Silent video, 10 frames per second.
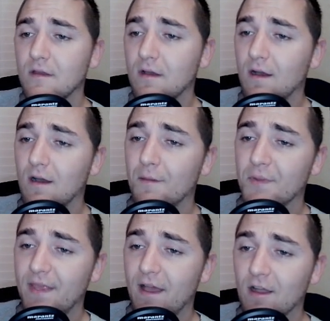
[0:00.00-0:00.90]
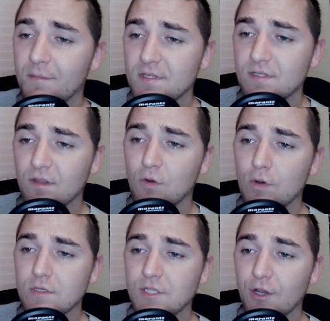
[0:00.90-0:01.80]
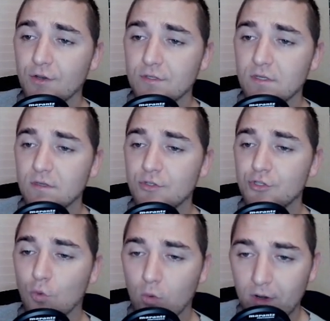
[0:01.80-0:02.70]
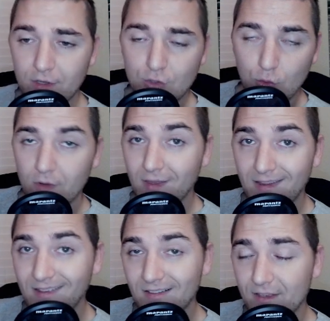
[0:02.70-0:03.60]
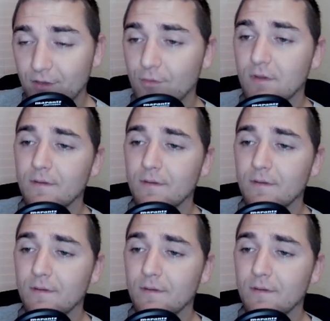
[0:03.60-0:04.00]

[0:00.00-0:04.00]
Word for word: but the Alchemists and the Corsairs sure enjoyed that healing nuke.